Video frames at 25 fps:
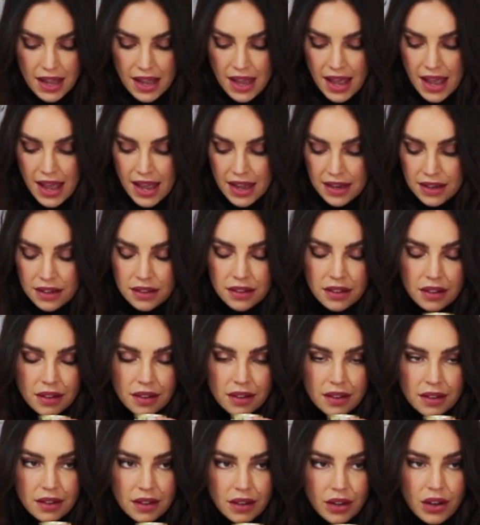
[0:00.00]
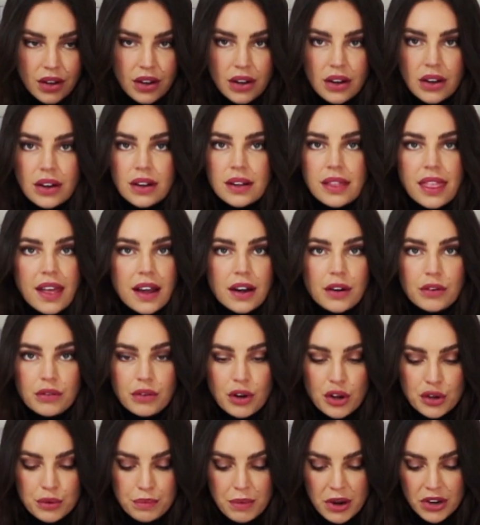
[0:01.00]
and that
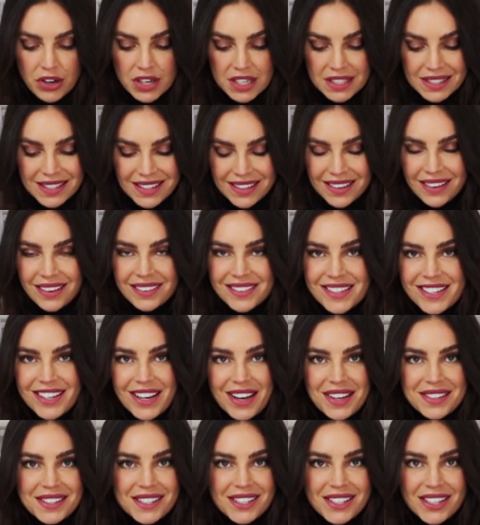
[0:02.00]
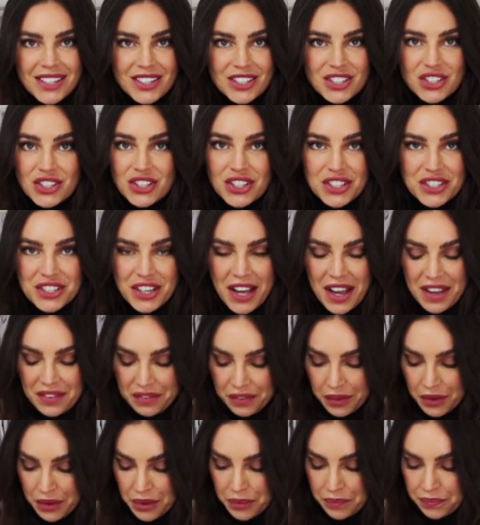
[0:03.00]
aroma is just to die
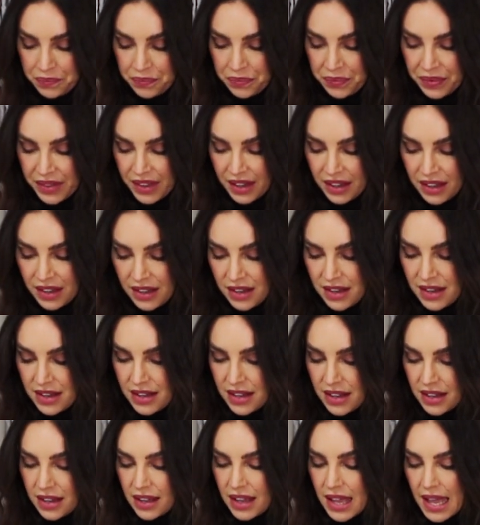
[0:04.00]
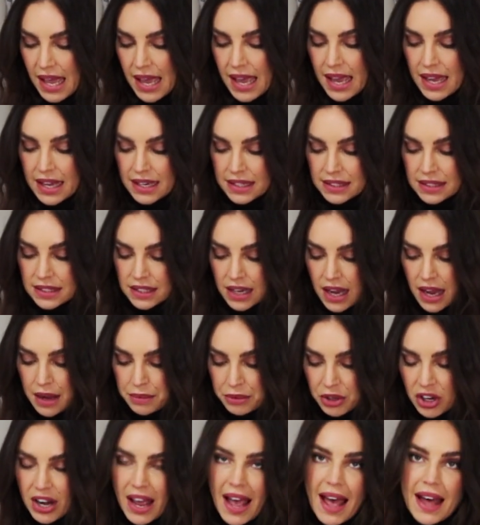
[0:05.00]
for. And
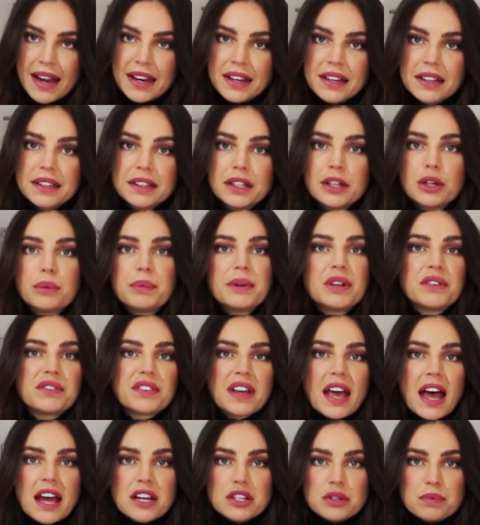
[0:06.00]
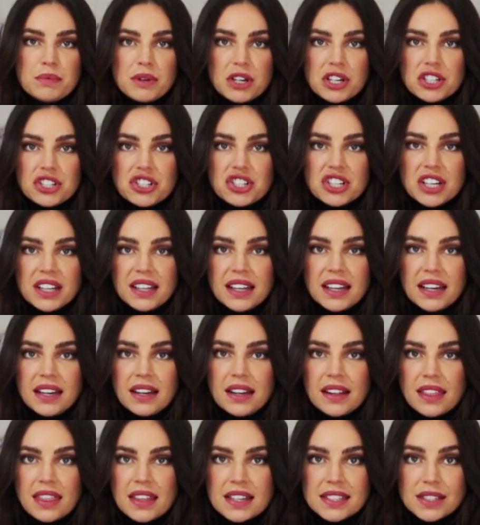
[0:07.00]
I'm gonna add in a little bit of Kashmiri
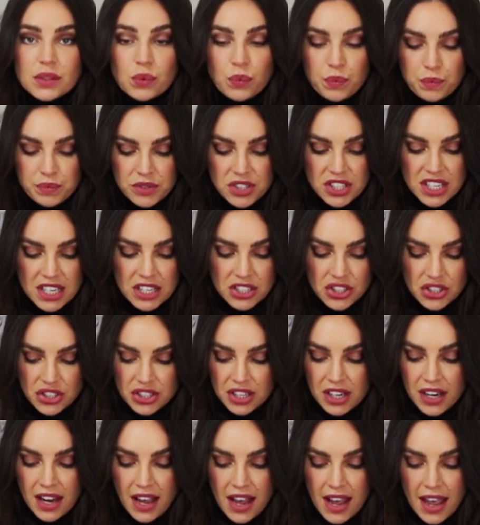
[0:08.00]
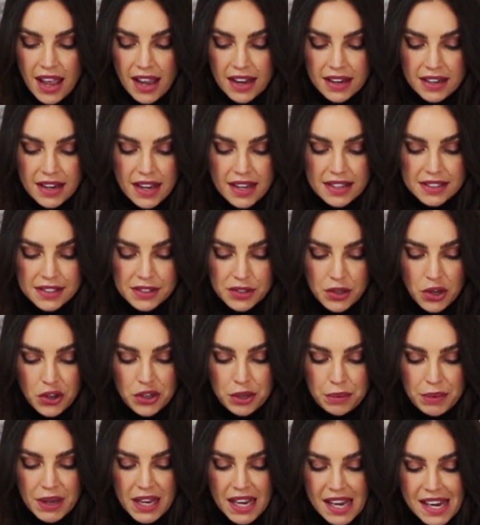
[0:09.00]
chili. This dish tonight is
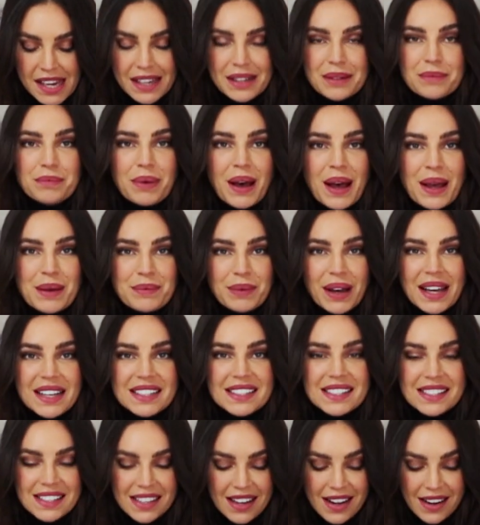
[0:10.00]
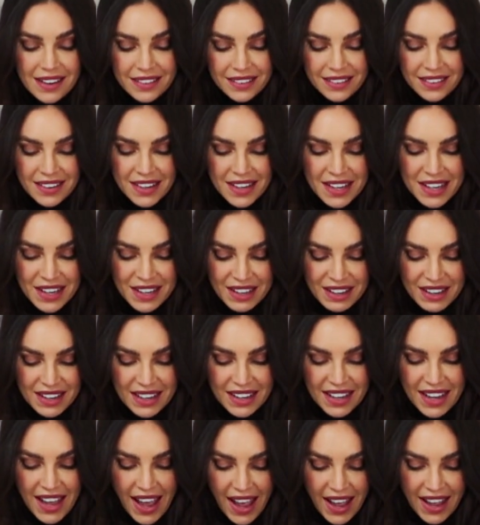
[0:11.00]
going to be eaten by my son,
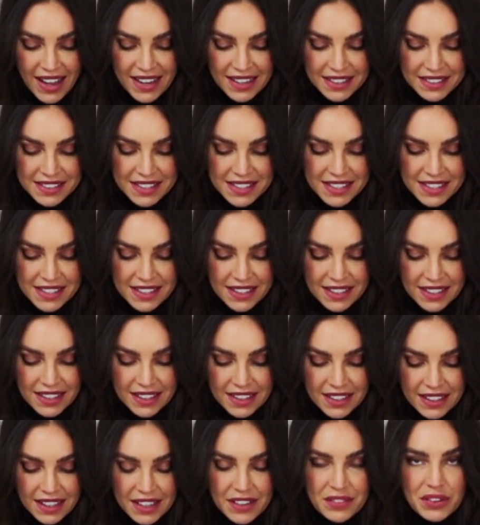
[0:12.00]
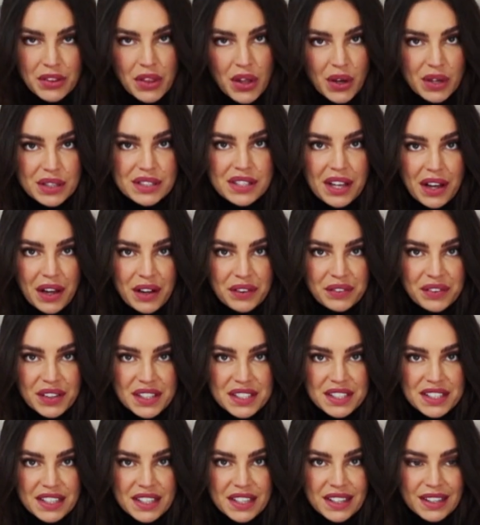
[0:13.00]
and even though he's half
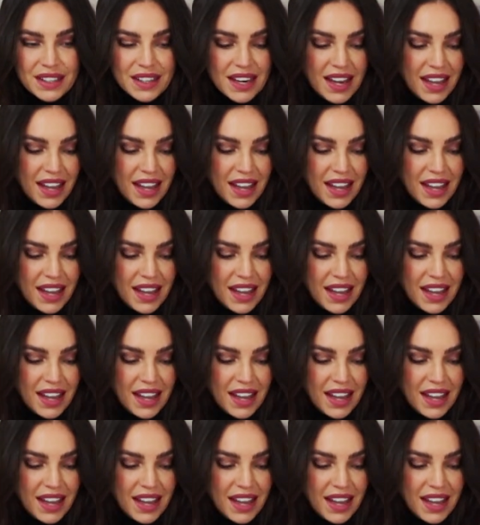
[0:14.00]
Indian,